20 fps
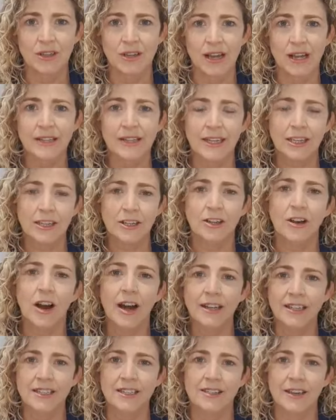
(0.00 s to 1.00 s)
and they can
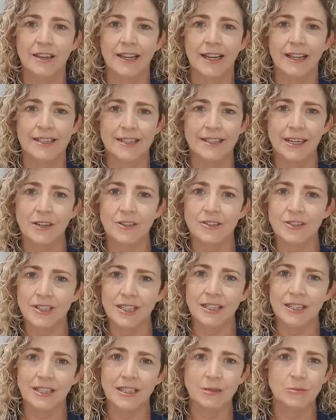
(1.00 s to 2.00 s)
hide inside our cells, and
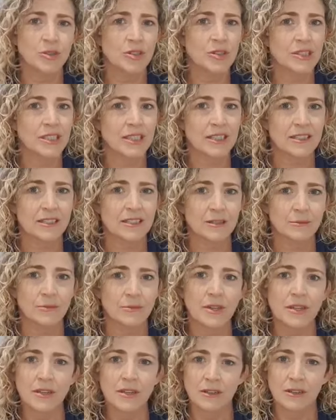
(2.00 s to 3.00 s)
then the immune system,